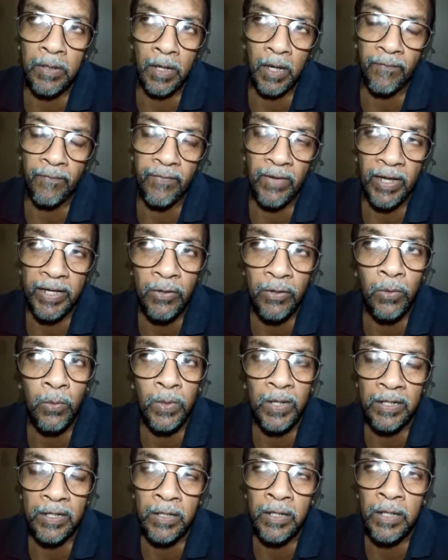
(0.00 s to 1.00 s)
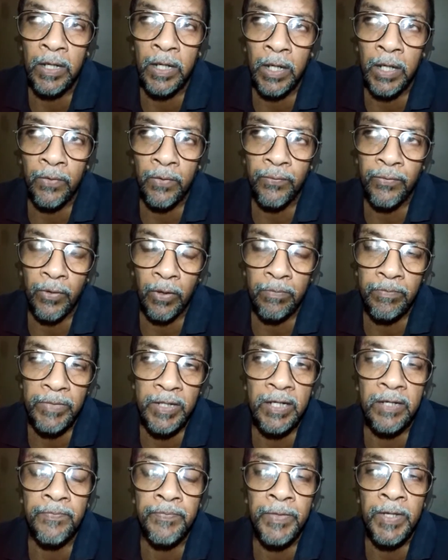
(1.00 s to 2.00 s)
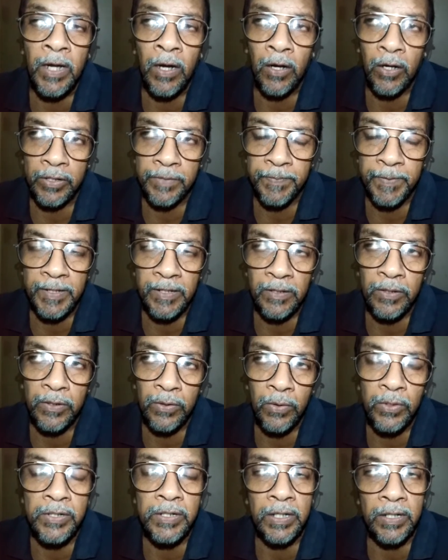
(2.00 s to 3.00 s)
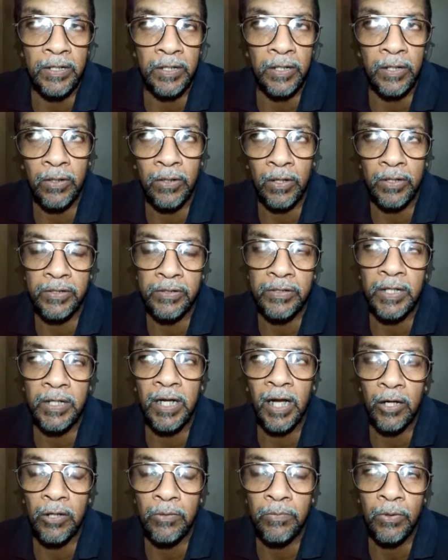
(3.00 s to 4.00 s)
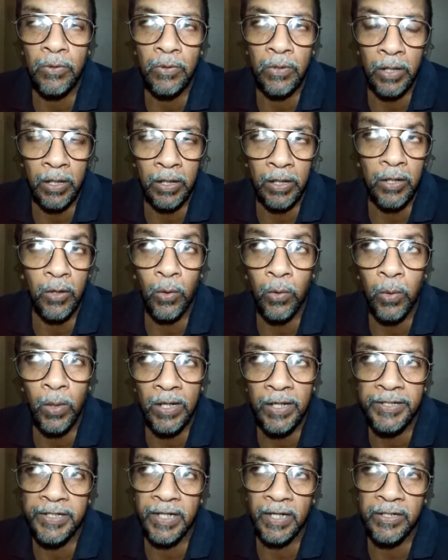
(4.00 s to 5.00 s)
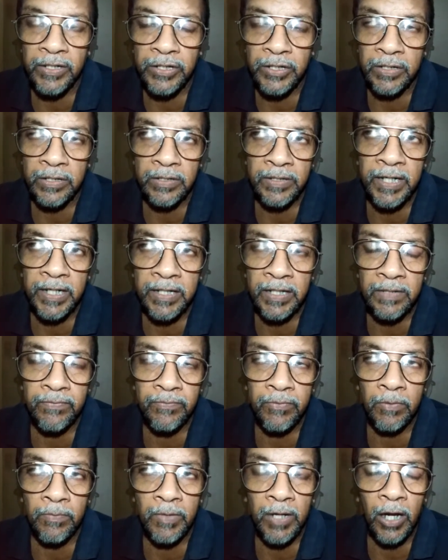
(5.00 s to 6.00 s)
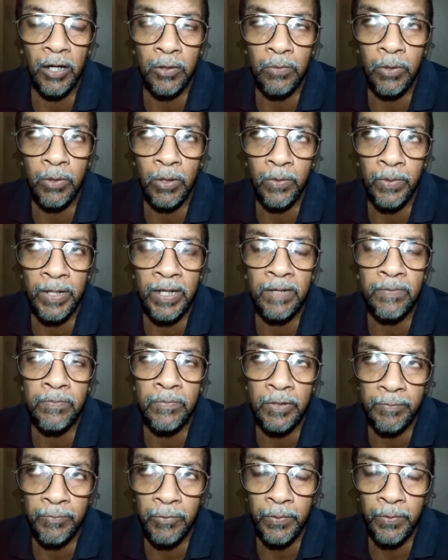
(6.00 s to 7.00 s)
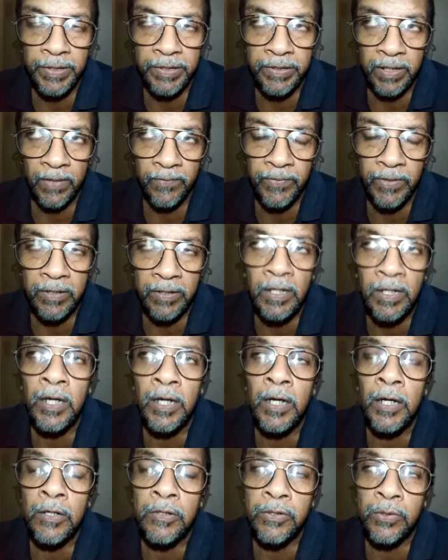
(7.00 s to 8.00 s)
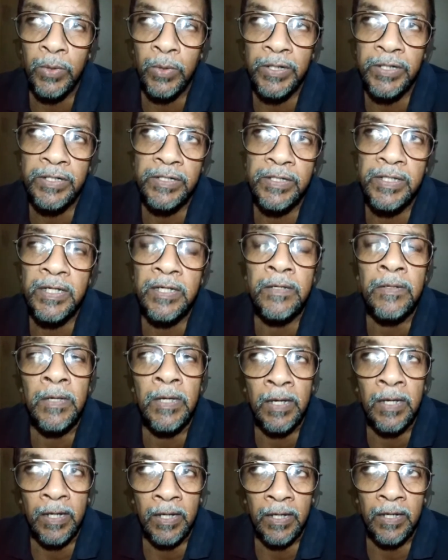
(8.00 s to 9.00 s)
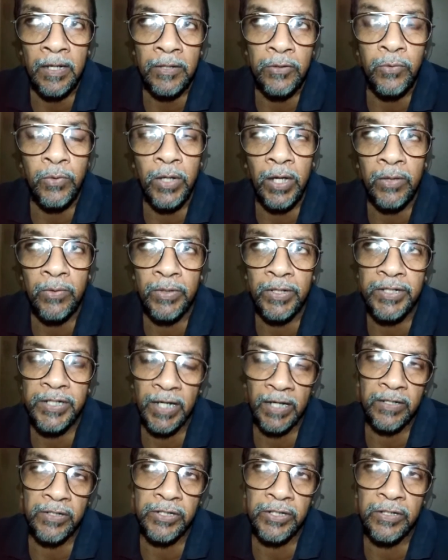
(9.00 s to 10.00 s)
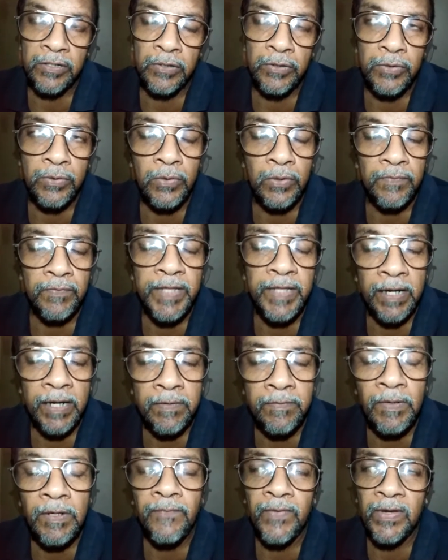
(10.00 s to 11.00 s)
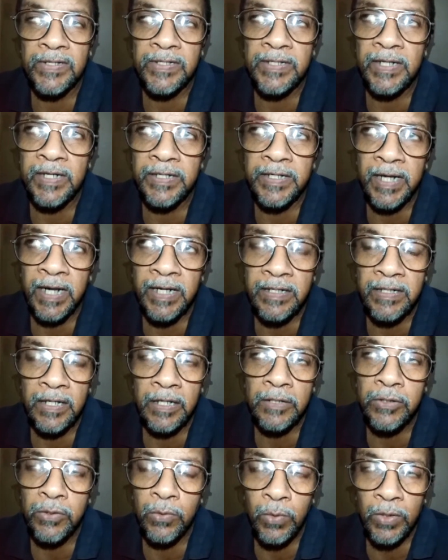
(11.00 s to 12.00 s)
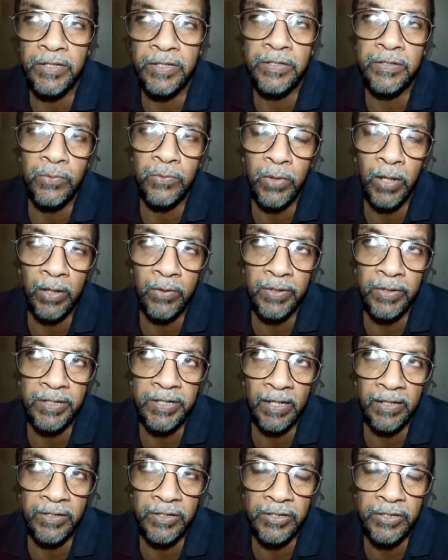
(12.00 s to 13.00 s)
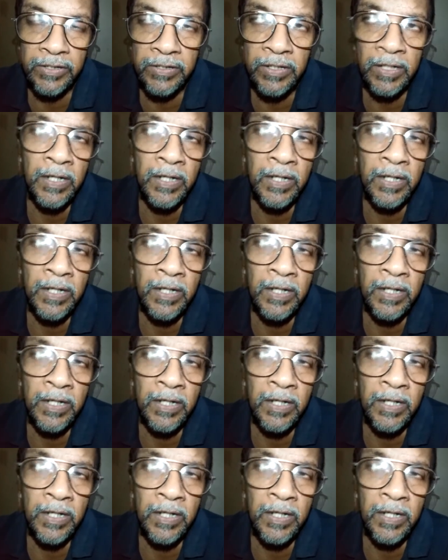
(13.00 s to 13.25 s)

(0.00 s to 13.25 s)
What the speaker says: flyover from the Hospital Road across the Kohuala Junction. That is from Colombo moving traffic towards the Nugegoda Junction. So that will facilitate towards Nugegoda Junction